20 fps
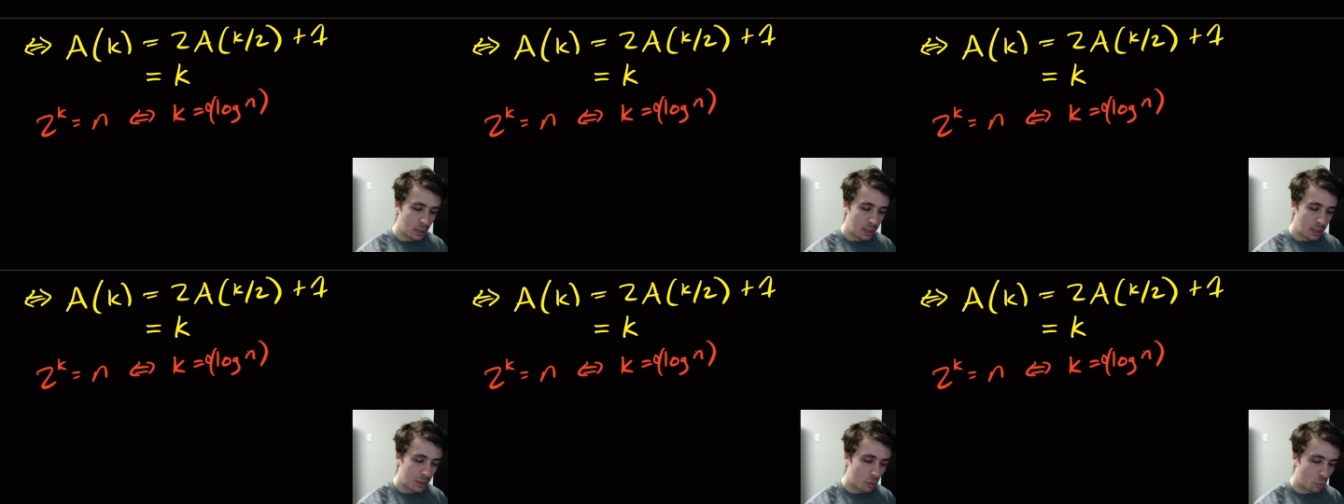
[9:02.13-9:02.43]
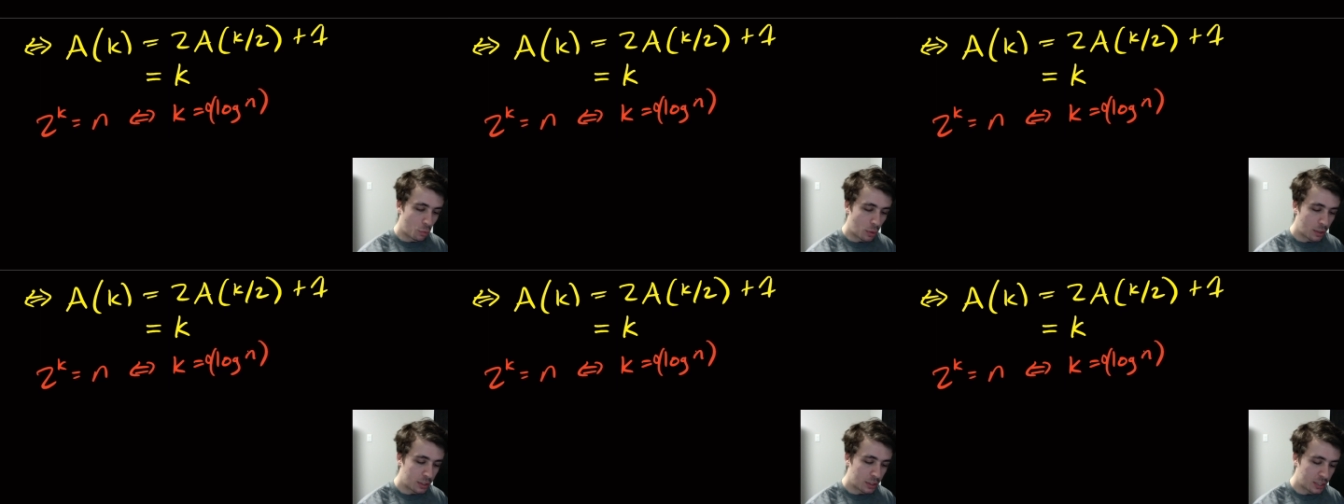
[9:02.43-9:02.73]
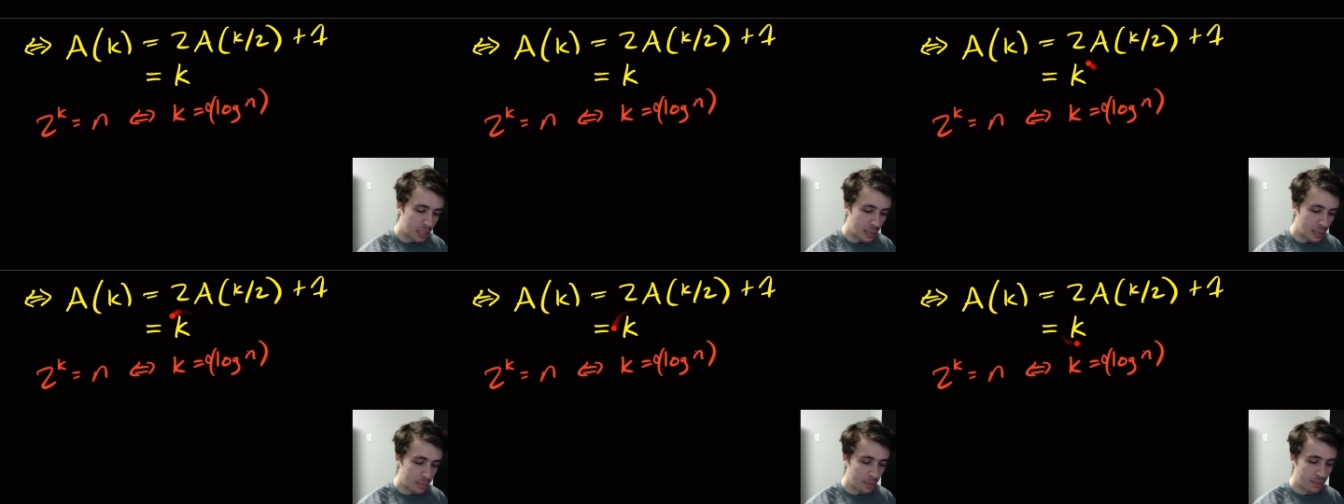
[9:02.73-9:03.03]
the
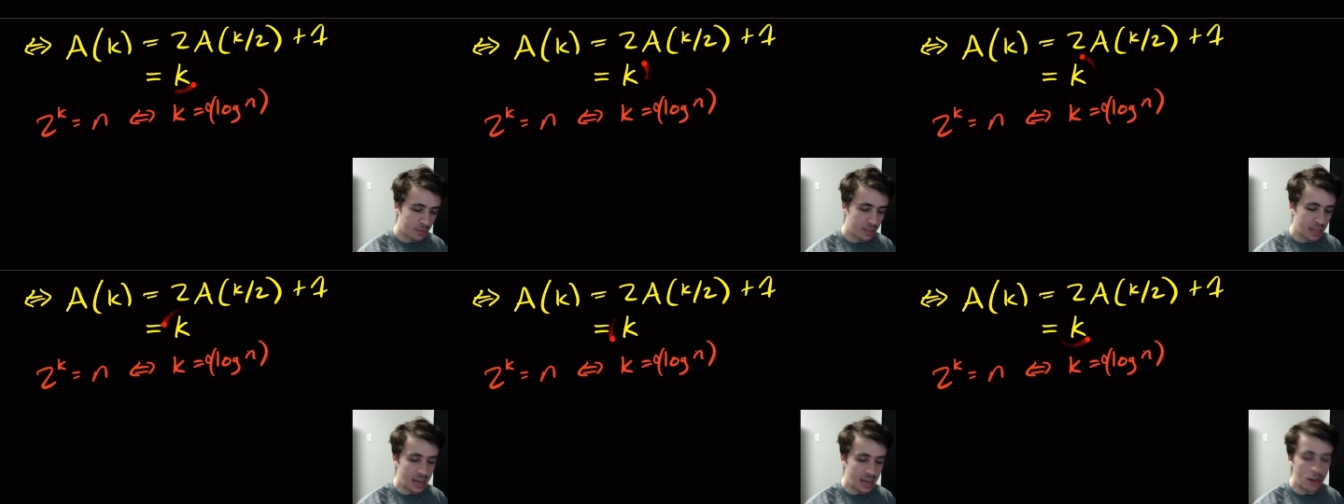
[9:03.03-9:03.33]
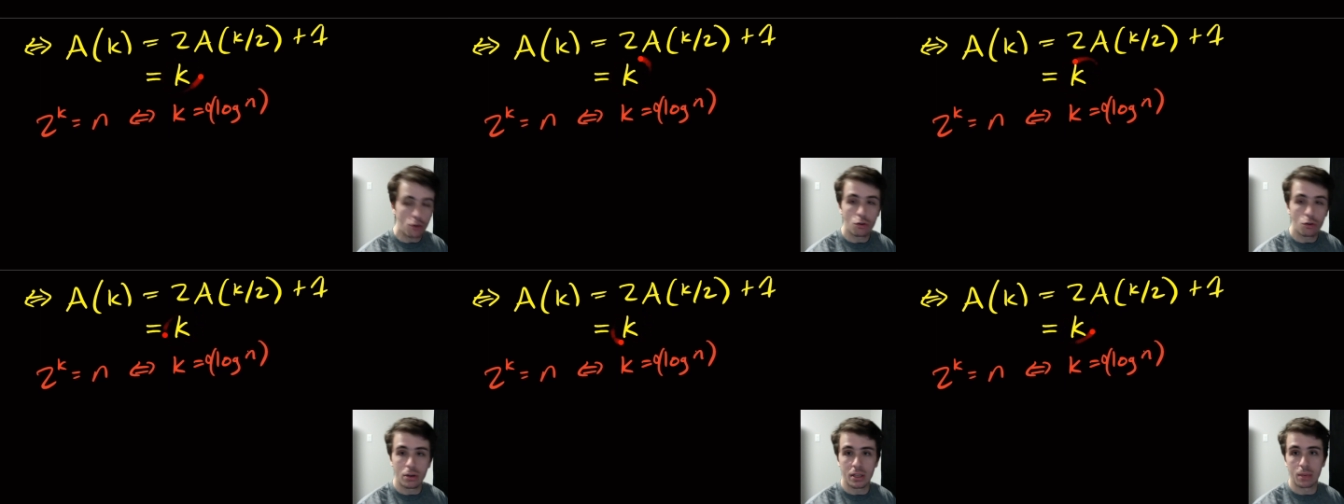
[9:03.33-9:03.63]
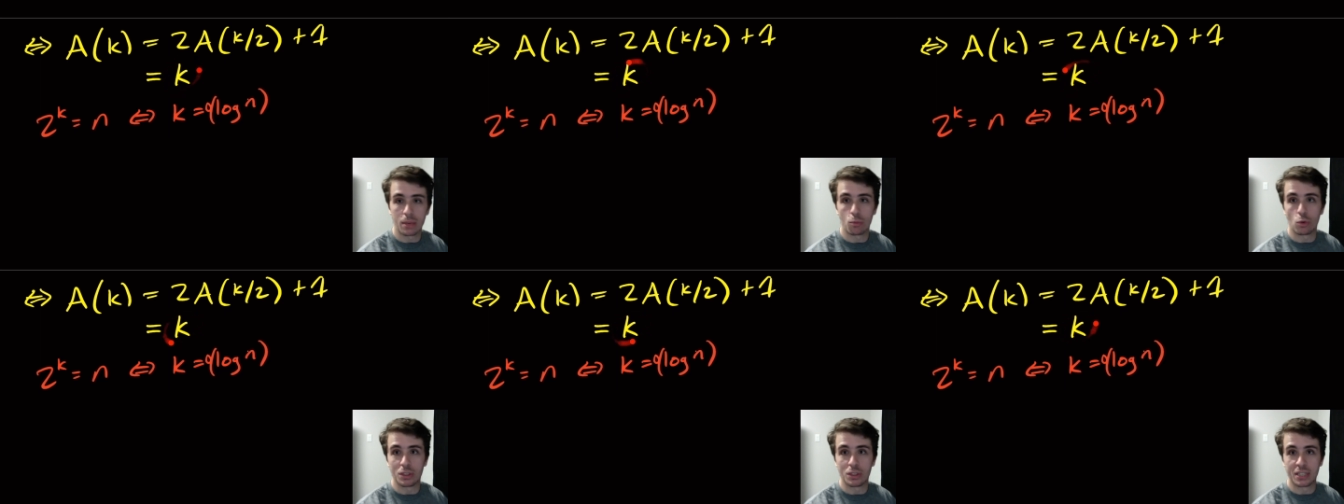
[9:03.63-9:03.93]
runtime of the
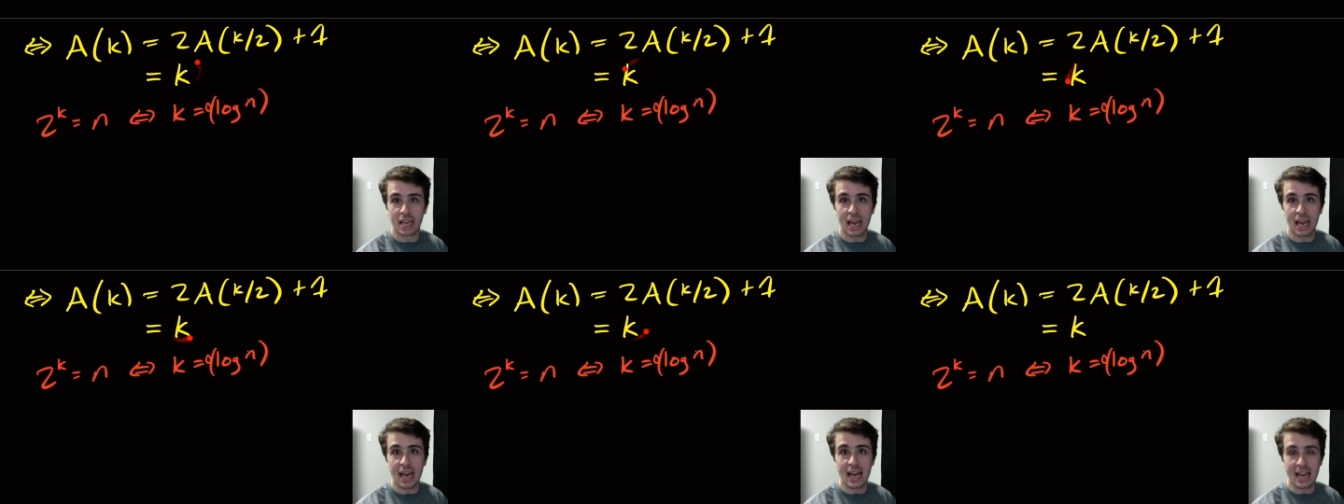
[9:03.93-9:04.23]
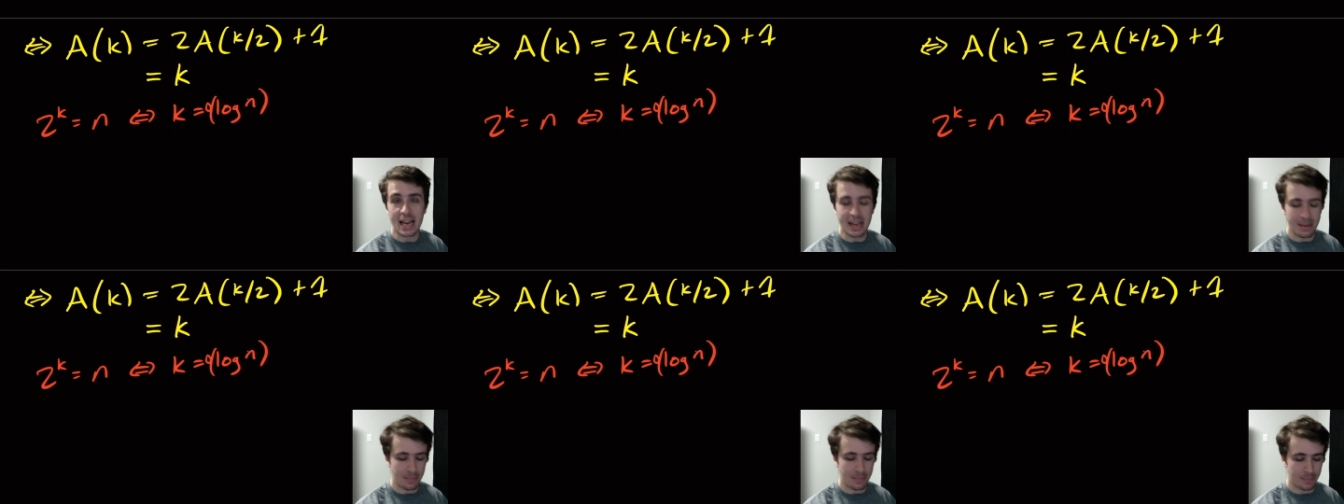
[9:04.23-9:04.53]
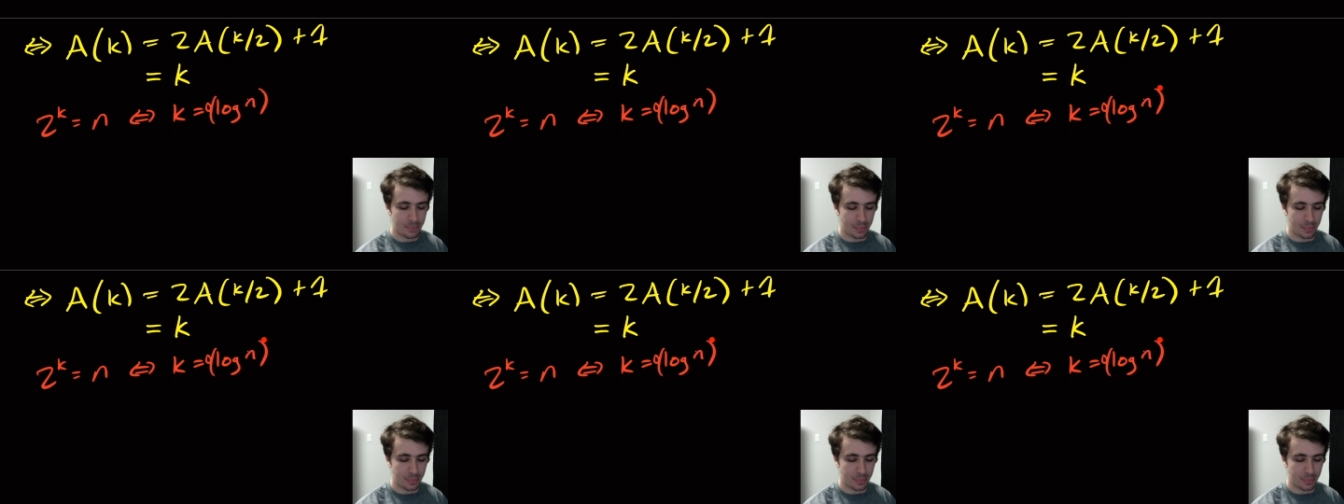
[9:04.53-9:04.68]
algorithm was k,